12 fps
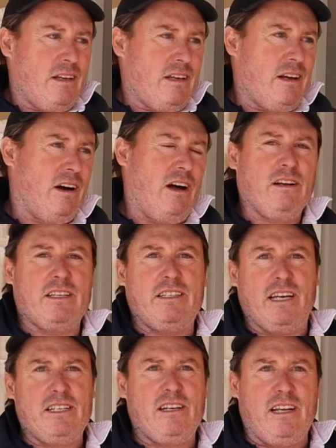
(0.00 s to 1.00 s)
Oh, look,
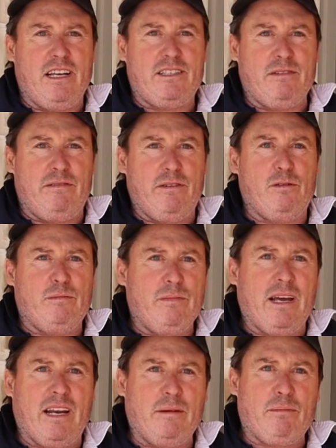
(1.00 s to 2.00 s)
essentially it's a film
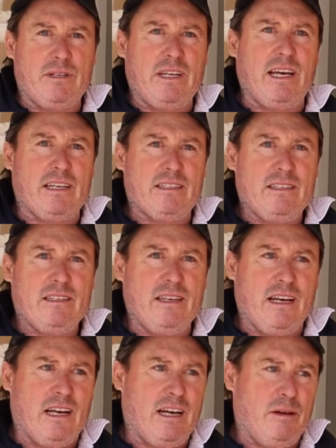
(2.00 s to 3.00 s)
and it protects.
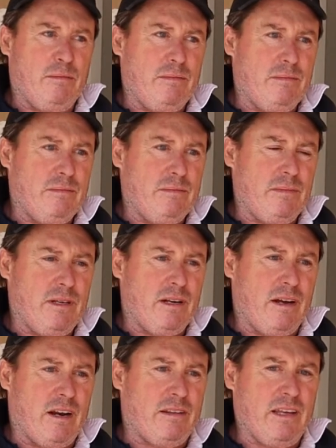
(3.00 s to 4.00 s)
And
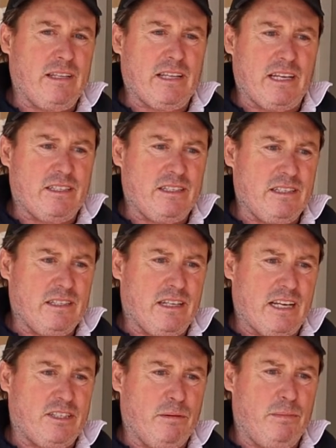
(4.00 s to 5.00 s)
I think that's
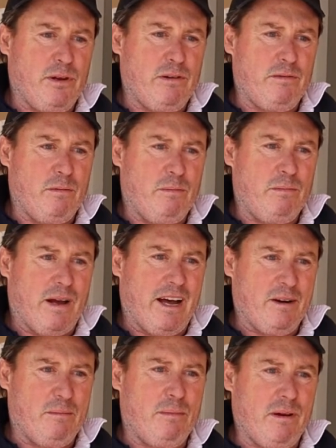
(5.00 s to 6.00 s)
the beautiful
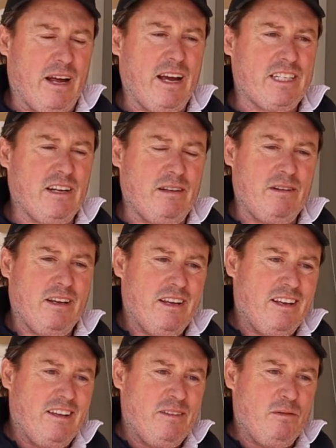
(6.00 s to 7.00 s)
part of. Actually,
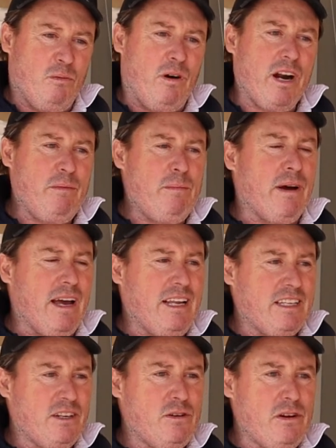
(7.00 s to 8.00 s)
why do we paint?
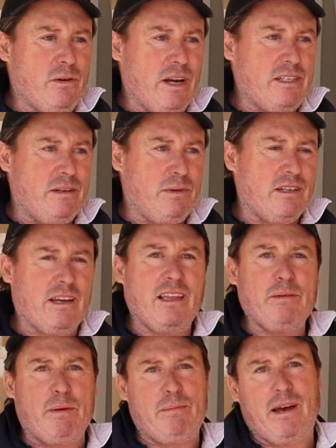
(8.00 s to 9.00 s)
It's a good question, because I
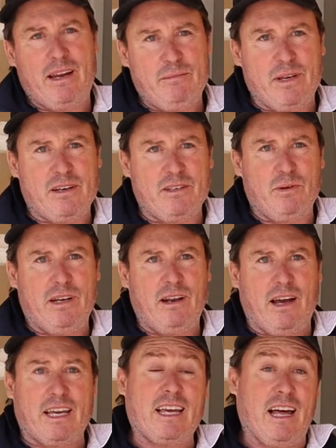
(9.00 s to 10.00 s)
think we paint because we
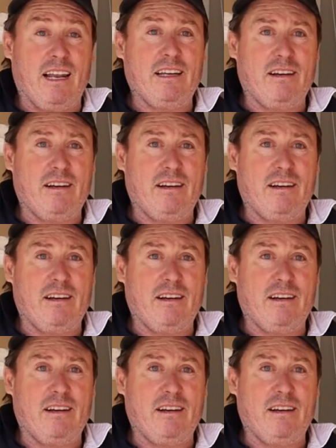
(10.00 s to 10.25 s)
like colour.